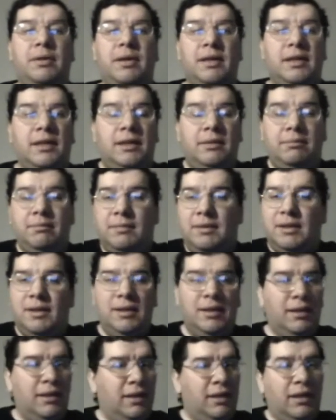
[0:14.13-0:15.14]
Penney,
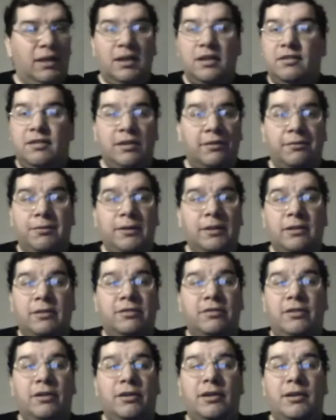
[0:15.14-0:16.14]
and it definitely
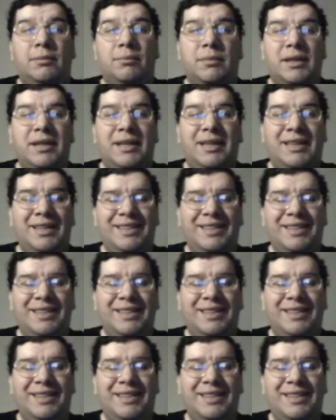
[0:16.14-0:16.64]
looks good on me.